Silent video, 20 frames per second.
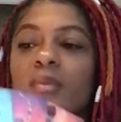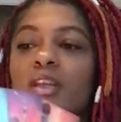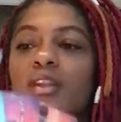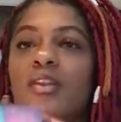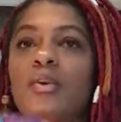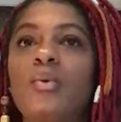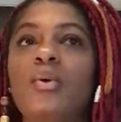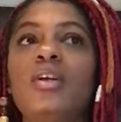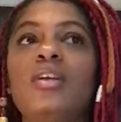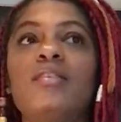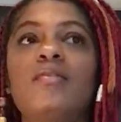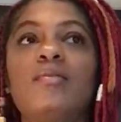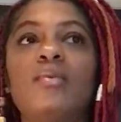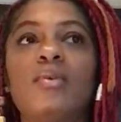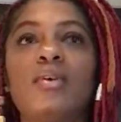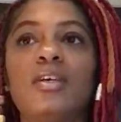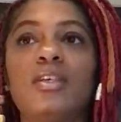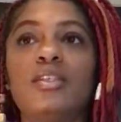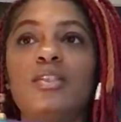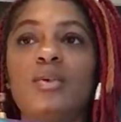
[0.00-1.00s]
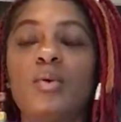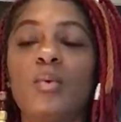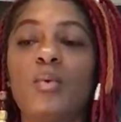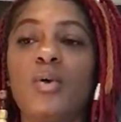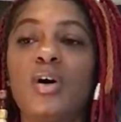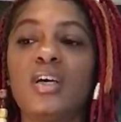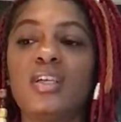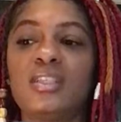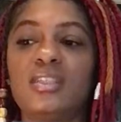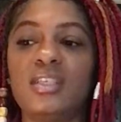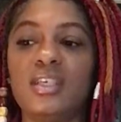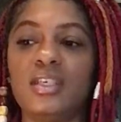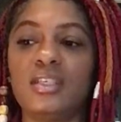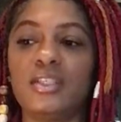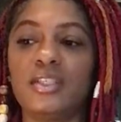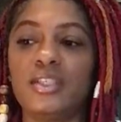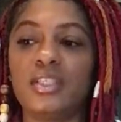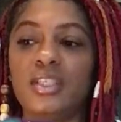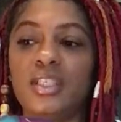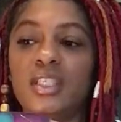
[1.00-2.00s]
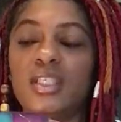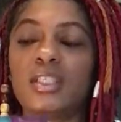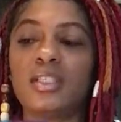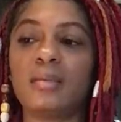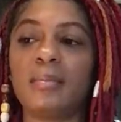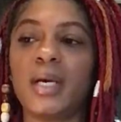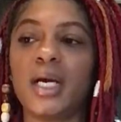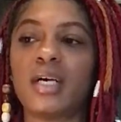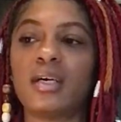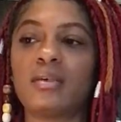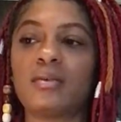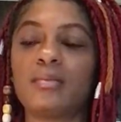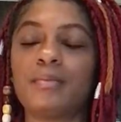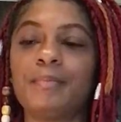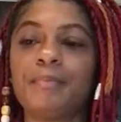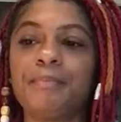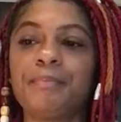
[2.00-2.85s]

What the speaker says: The Queen of Wands or Wands energy is about